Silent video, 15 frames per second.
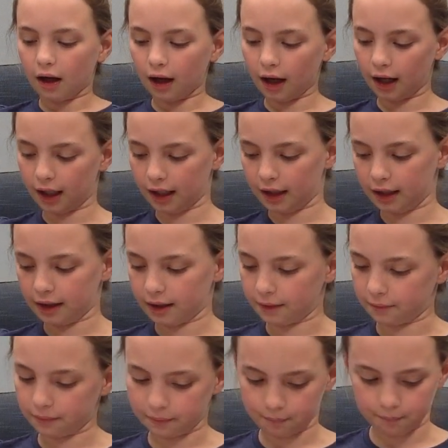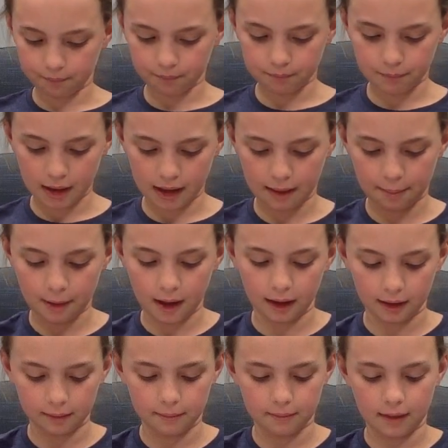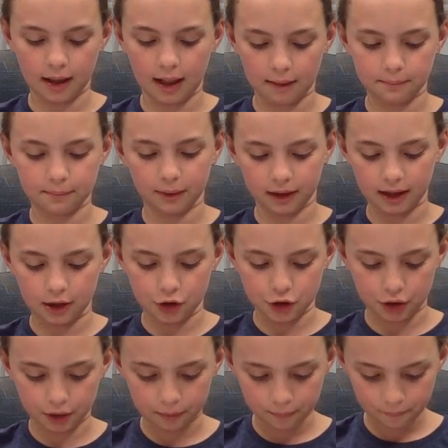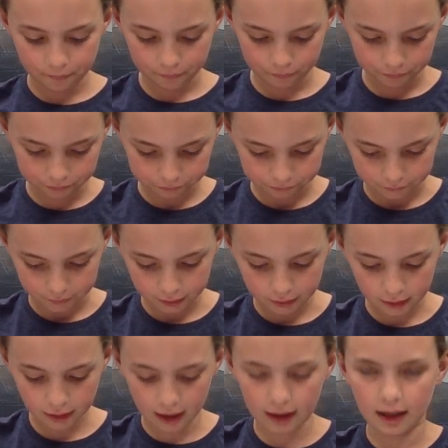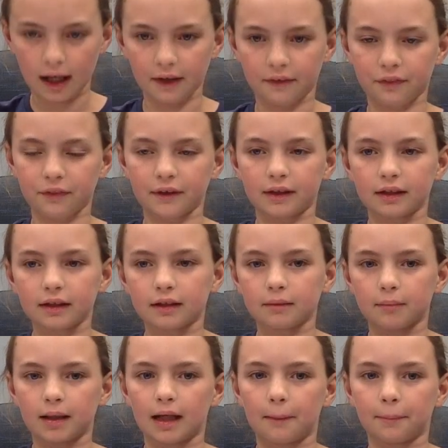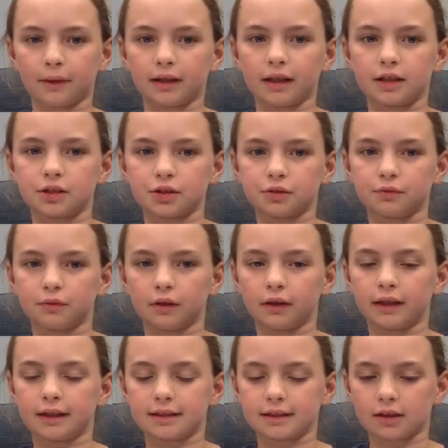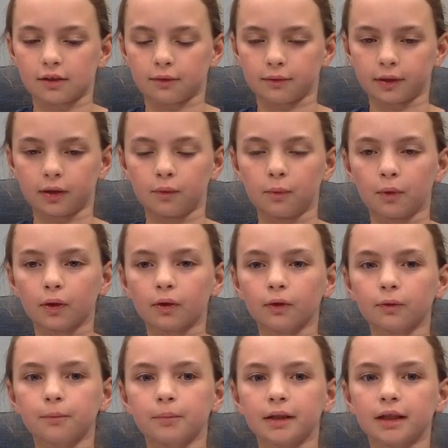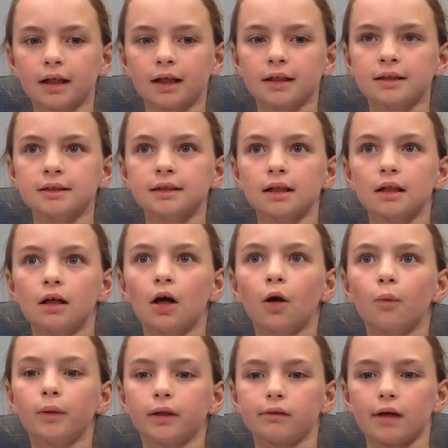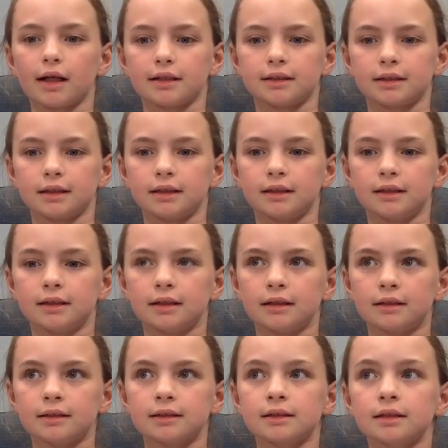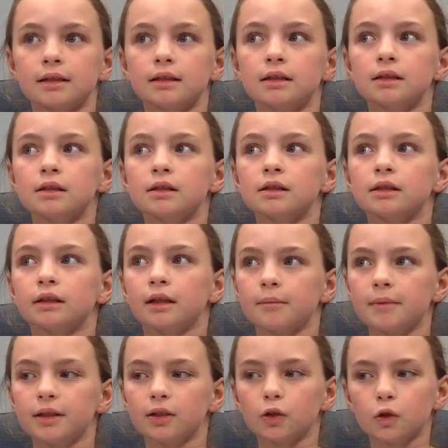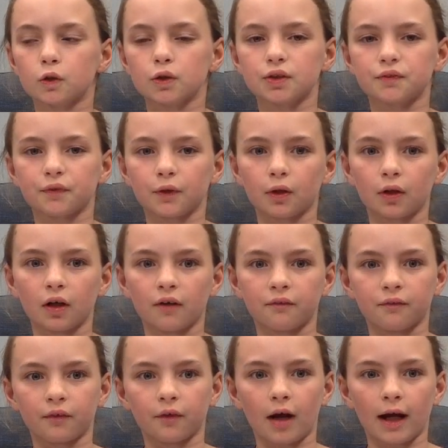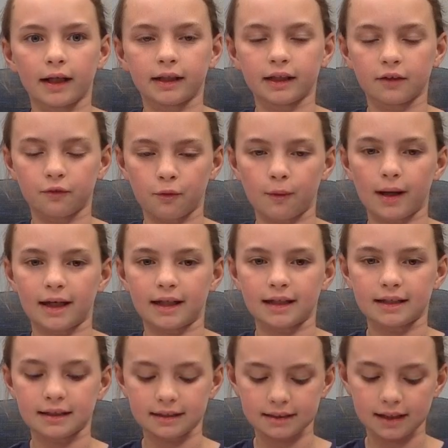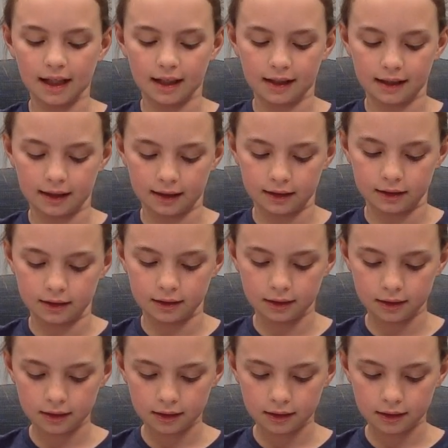My application. And I think my application relates to the real world because wheatgrass can be used for a variety of ways, and